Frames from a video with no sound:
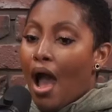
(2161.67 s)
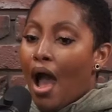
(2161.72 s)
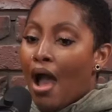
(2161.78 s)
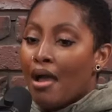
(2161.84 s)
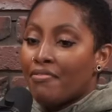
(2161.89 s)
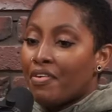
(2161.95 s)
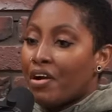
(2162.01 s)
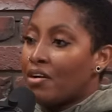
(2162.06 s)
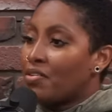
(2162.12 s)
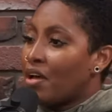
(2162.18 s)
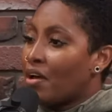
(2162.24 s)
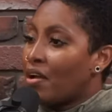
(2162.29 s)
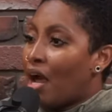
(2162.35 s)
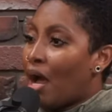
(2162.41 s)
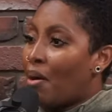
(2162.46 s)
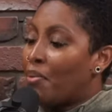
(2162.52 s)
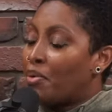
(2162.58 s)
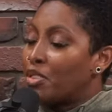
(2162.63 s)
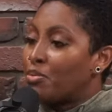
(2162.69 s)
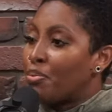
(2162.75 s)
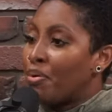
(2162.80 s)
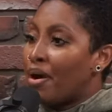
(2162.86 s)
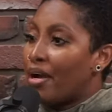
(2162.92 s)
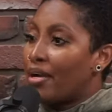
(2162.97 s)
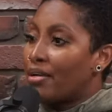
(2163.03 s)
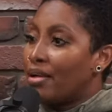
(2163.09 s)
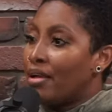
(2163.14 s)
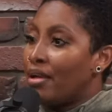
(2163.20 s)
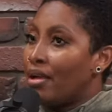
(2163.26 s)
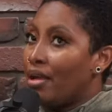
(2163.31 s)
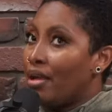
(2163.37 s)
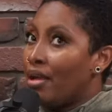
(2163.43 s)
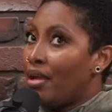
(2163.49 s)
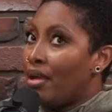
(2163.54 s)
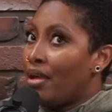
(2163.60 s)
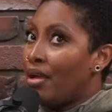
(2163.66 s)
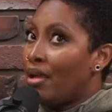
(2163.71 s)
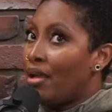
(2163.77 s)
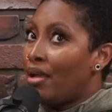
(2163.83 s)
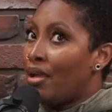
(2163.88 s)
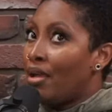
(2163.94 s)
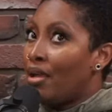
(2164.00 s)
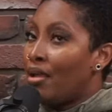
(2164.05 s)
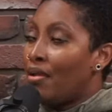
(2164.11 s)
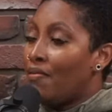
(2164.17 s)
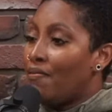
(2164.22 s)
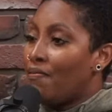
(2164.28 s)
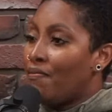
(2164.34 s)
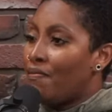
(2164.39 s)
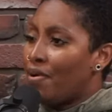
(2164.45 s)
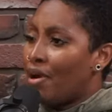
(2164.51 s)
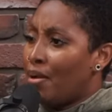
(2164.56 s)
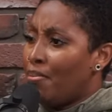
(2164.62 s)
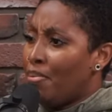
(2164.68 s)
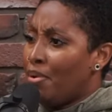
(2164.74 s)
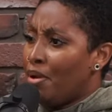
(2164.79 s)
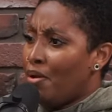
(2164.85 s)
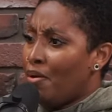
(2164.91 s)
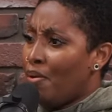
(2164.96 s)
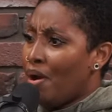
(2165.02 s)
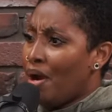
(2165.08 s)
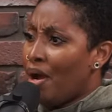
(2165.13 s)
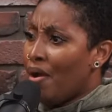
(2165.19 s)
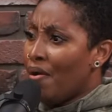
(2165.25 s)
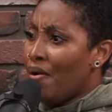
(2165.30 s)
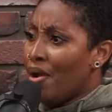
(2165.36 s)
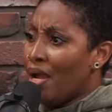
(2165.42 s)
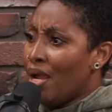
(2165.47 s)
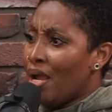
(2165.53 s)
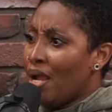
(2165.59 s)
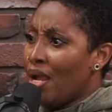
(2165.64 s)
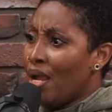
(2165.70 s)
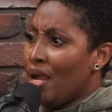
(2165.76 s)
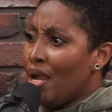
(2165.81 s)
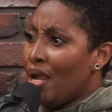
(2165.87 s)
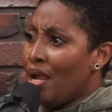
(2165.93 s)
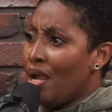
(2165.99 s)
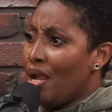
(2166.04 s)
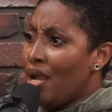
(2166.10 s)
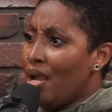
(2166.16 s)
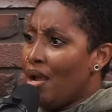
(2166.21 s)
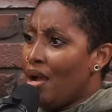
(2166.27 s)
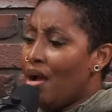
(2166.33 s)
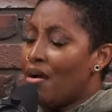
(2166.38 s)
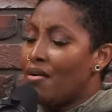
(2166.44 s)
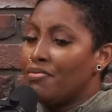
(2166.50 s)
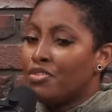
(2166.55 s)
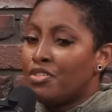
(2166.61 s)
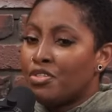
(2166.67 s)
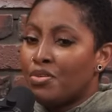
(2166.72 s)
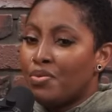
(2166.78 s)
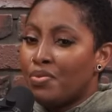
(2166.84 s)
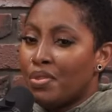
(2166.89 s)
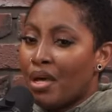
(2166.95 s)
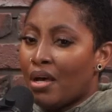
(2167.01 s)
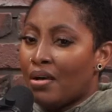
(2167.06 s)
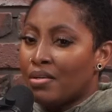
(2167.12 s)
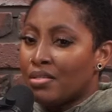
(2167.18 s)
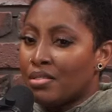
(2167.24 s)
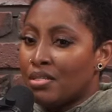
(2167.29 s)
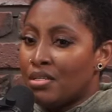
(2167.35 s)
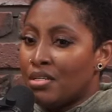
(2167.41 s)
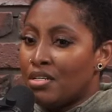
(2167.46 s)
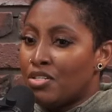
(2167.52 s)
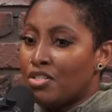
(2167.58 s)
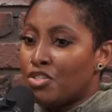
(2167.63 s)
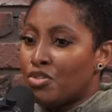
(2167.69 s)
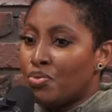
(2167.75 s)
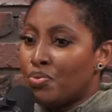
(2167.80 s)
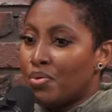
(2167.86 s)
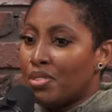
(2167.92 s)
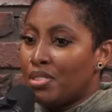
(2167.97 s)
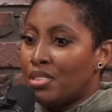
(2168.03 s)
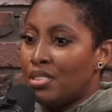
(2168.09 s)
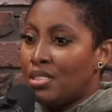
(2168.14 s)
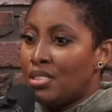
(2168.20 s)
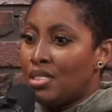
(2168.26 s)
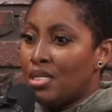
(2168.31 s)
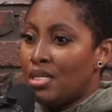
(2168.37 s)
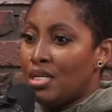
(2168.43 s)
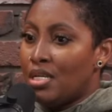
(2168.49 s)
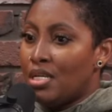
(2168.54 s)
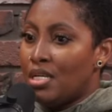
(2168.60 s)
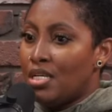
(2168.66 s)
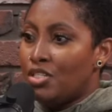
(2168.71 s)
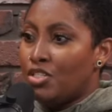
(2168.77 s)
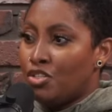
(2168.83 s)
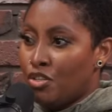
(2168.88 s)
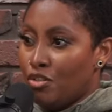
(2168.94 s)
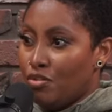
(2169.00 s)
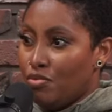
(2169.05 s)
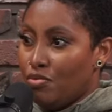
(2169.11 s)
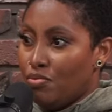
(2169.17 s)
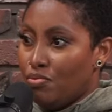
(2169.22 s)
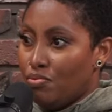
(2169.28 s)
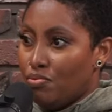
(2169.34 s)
I found out I was pregnant in February of February. 2022.